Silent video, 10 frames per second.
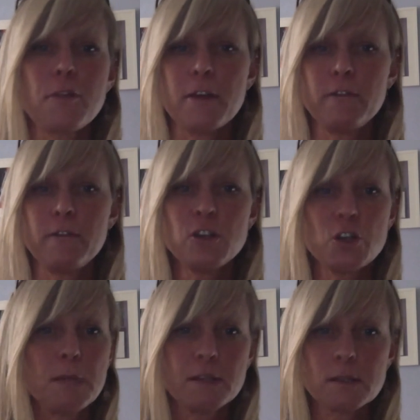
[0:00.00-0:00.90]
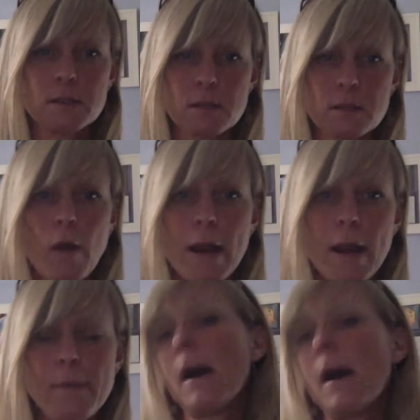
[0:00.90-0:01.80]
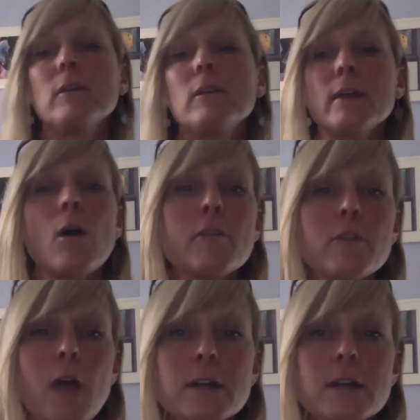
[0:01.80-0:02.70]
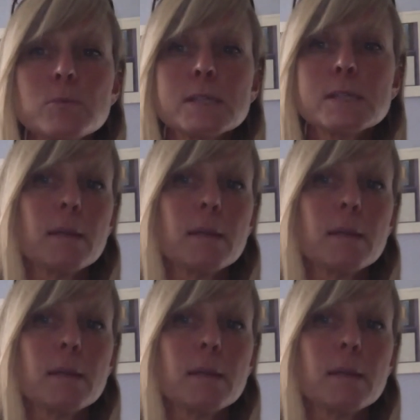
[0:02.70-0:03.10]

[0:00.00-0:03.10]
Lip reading: featured me. They did a whole write-up about, I was getting